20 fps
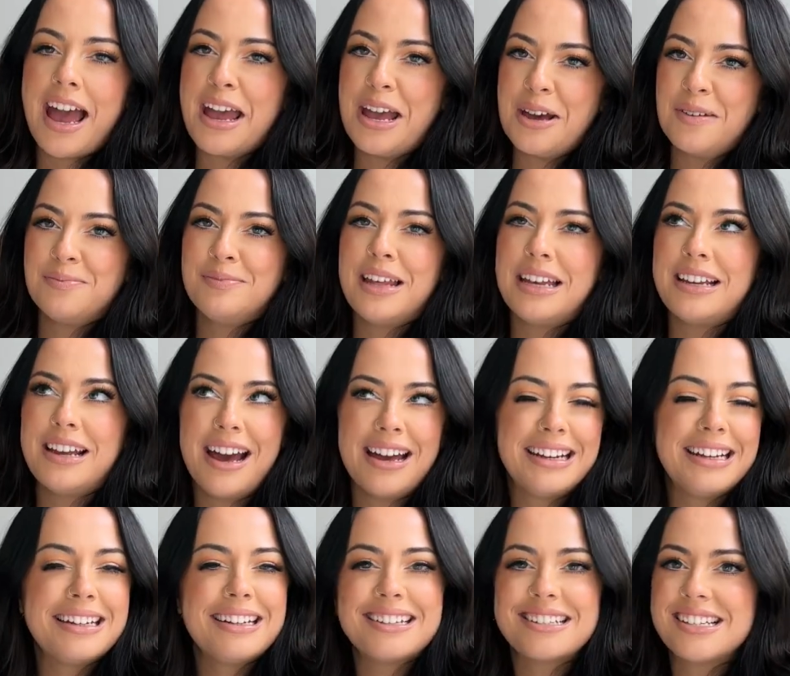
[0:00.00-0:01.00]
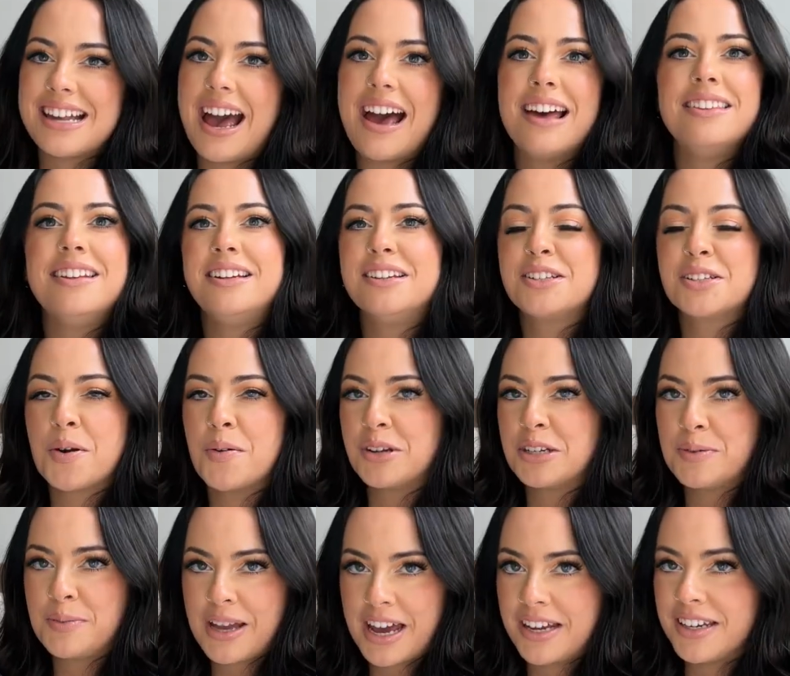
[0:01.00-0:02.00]
I am like kind of getting sad that it's going
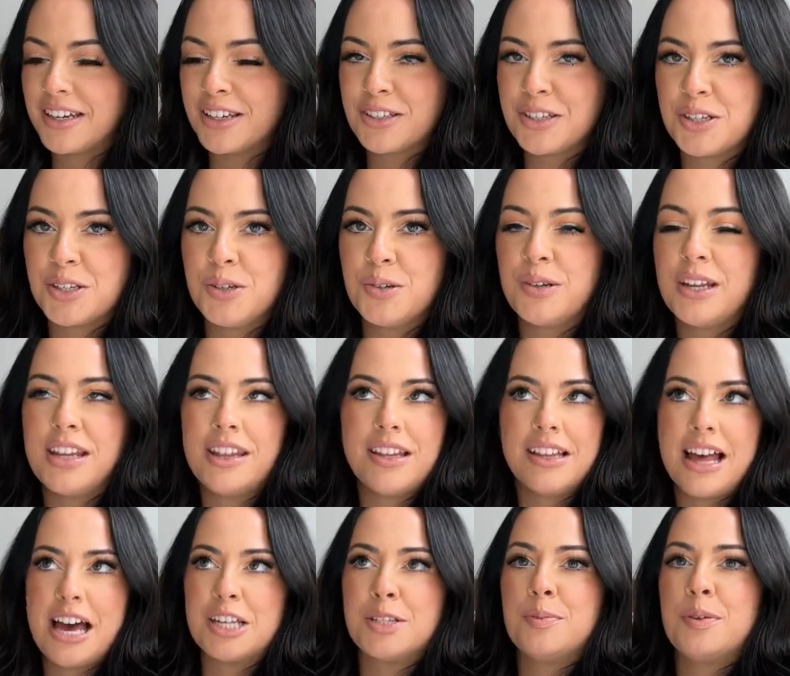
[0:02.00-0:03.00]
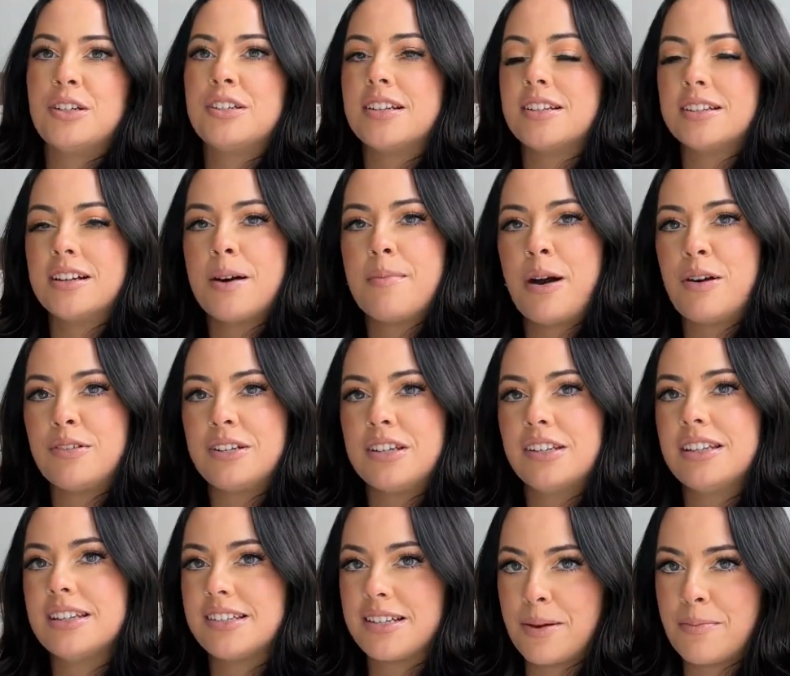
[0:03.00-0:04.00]
to be ending soon and the last book doesn't come out until
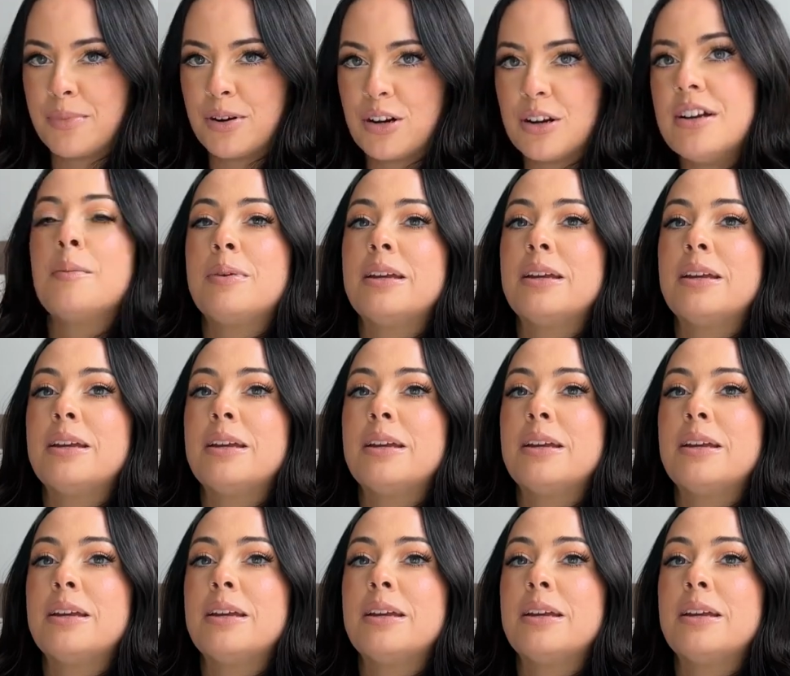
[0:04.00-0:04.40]
December